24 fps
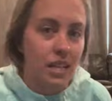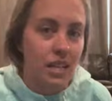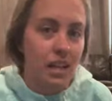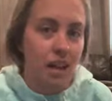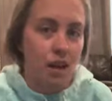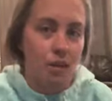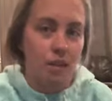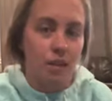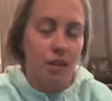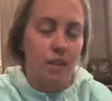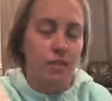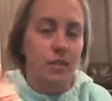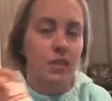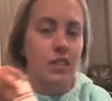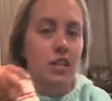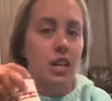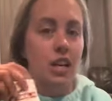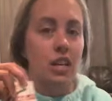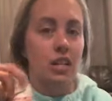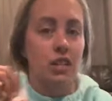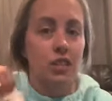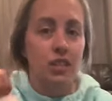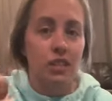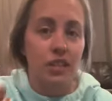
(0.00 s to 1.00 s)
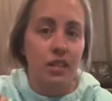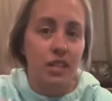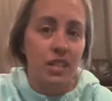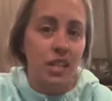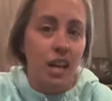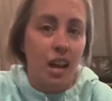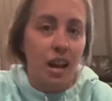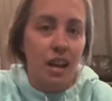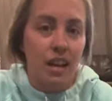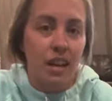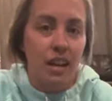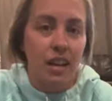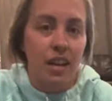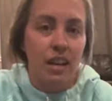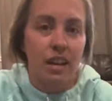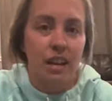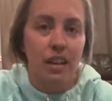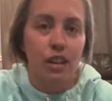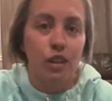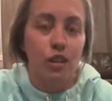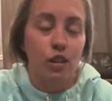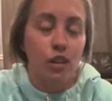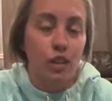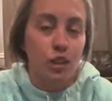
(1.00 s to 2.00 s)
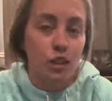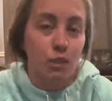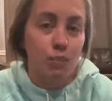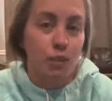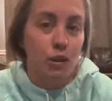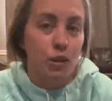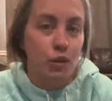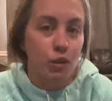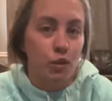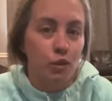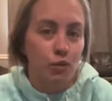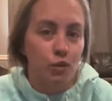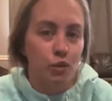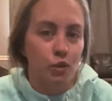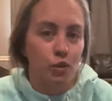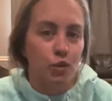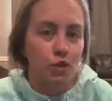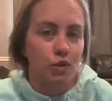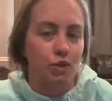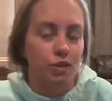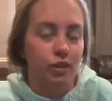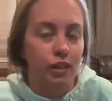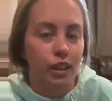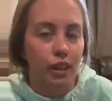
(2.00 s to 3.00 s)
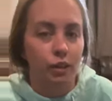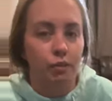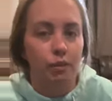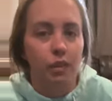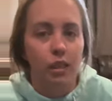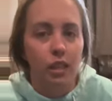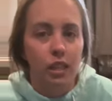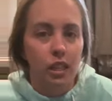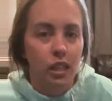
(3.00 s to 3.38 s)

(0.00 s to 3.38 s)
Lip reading: I would have to change the diet and cook special foods for them.